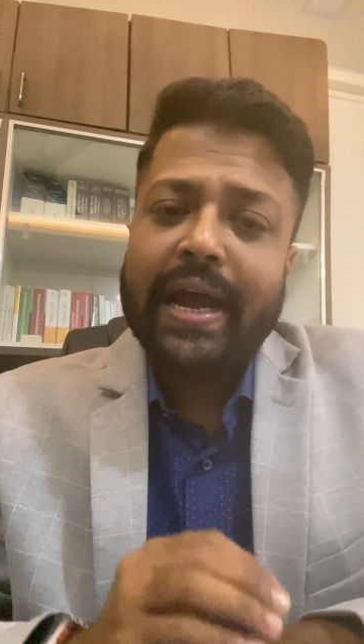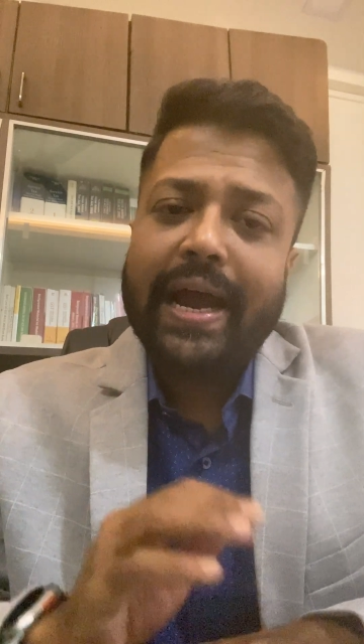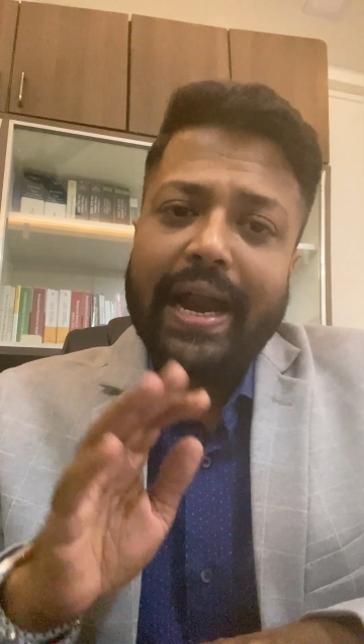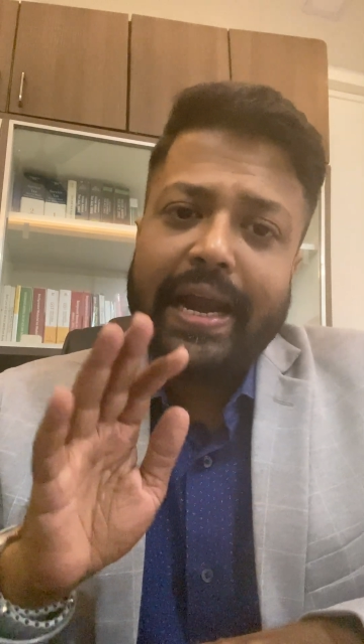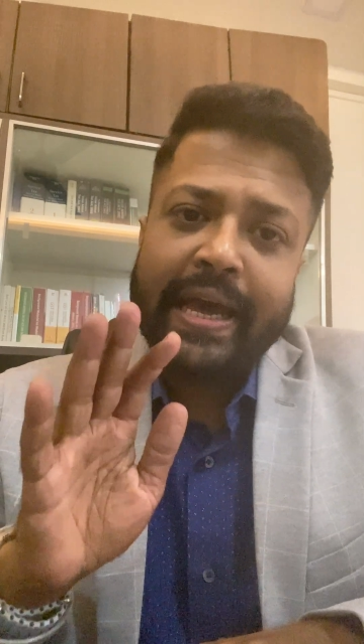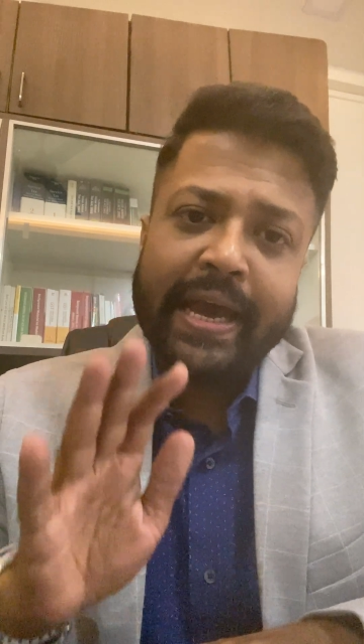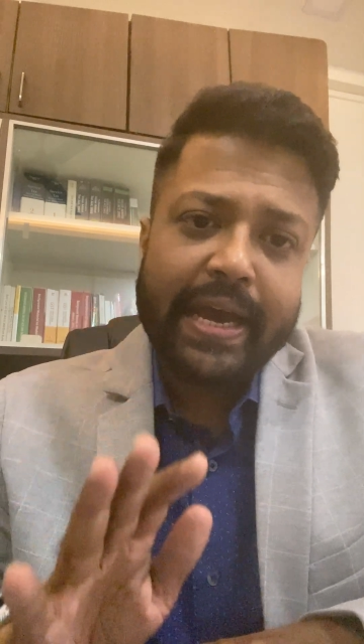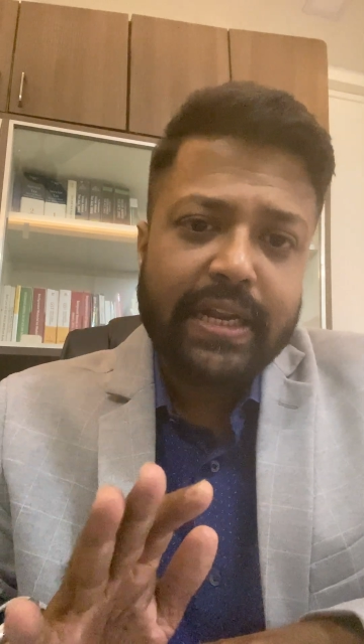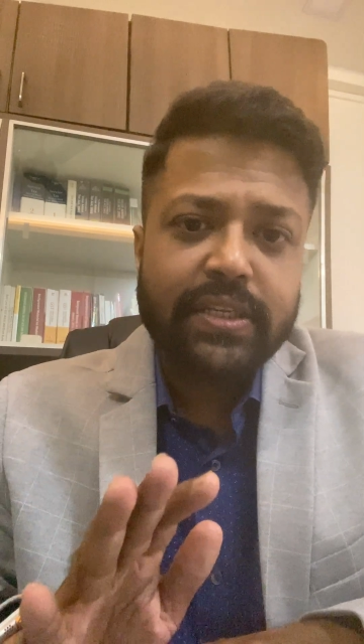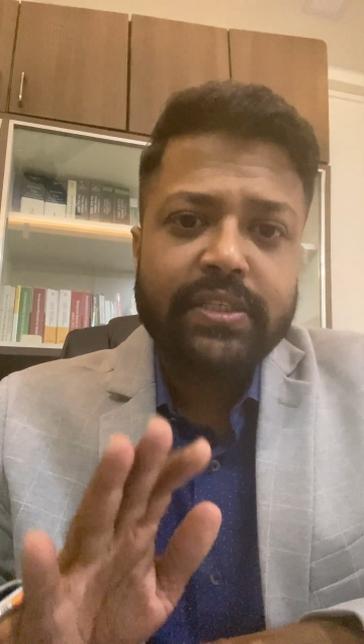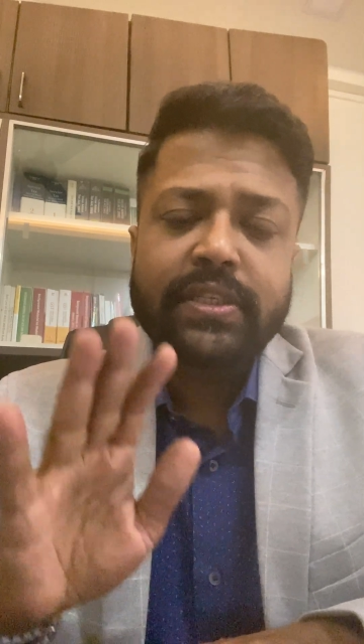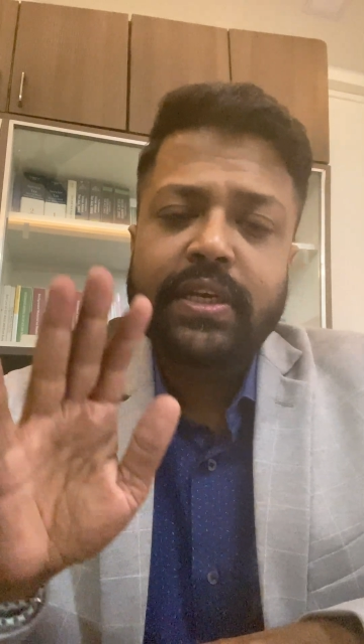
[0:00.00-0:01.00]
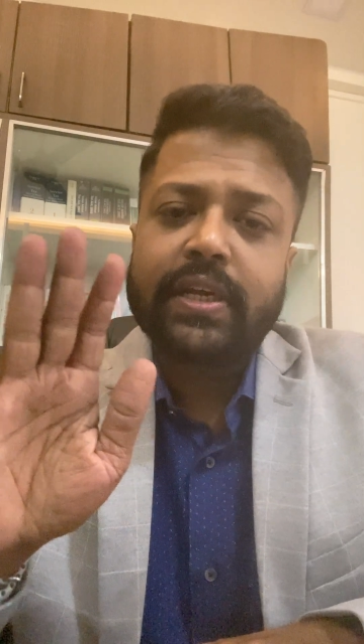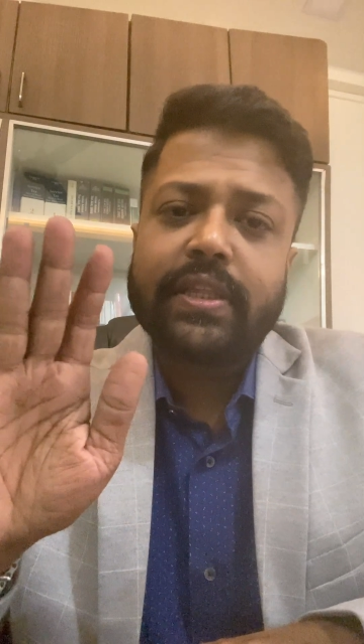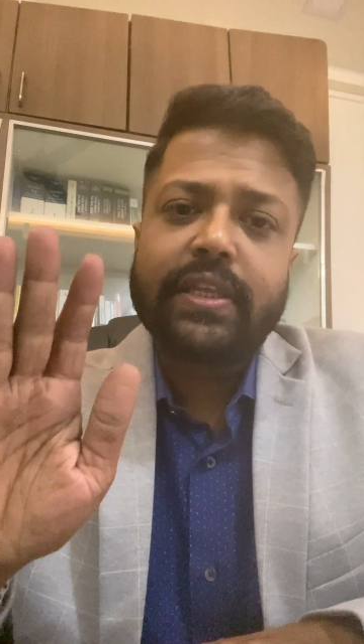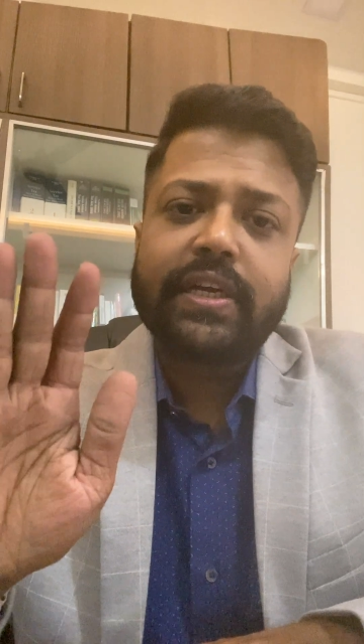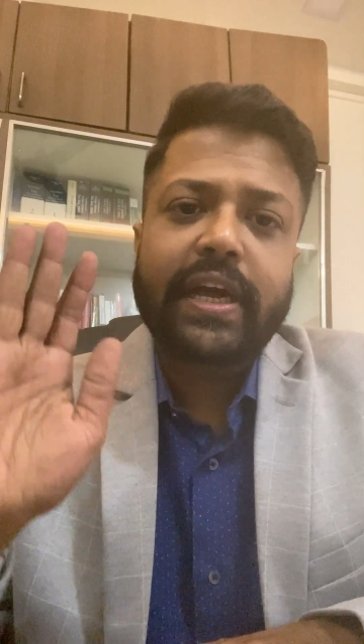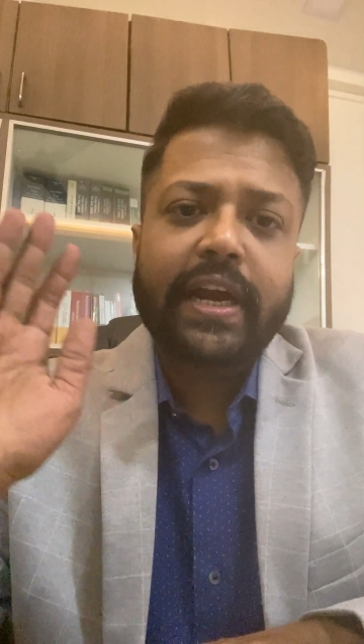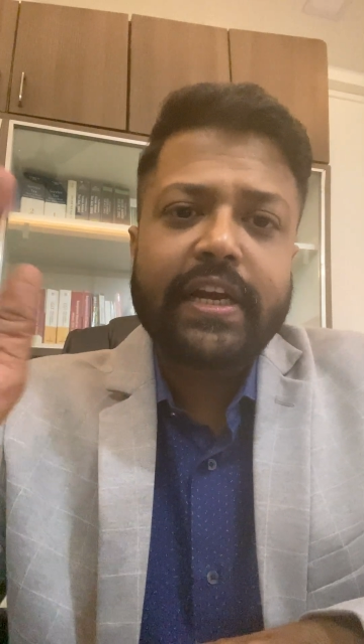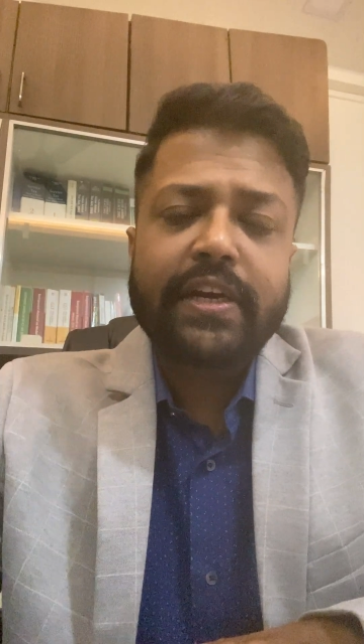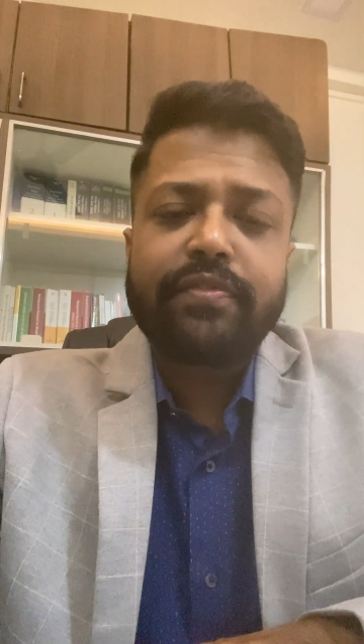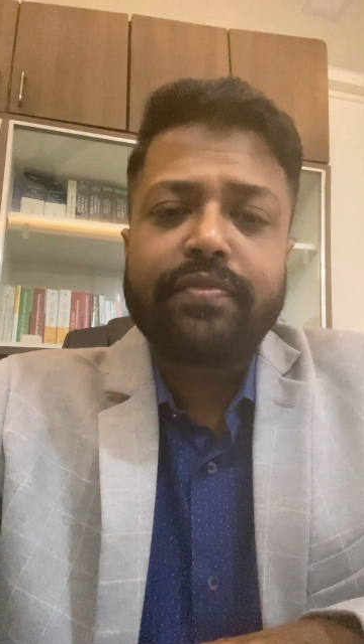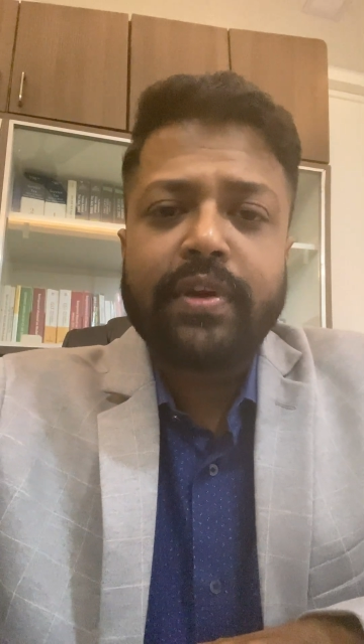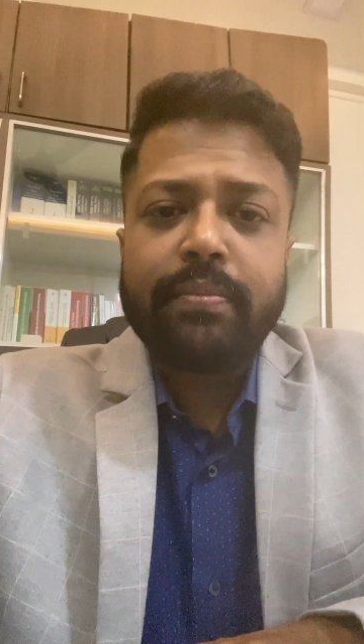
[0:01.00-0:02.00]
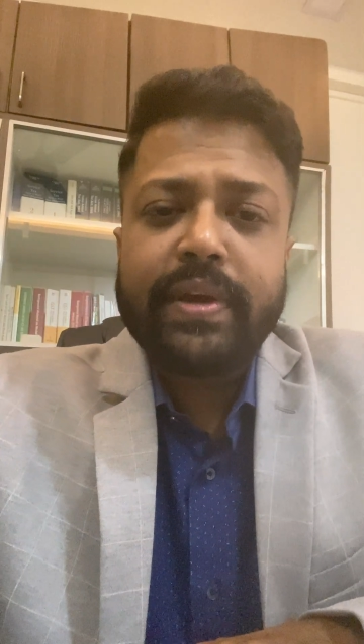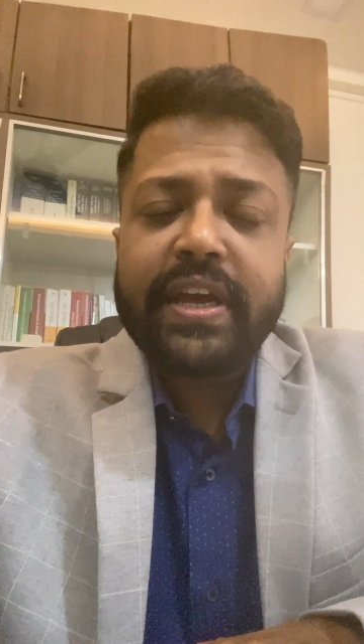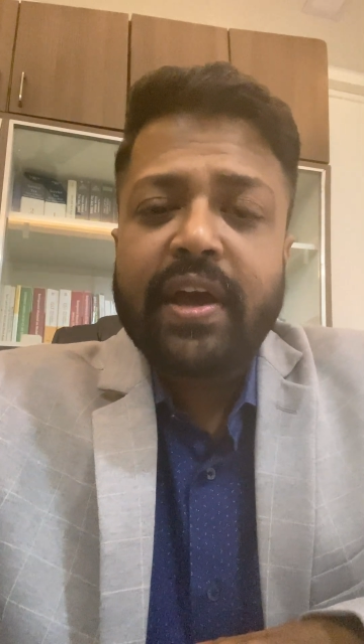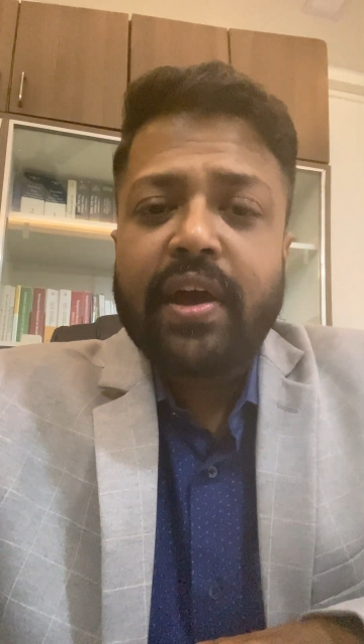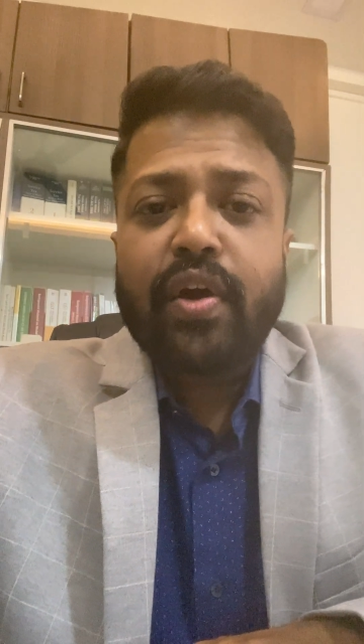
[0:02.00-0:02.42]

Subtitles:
and hence the credit will be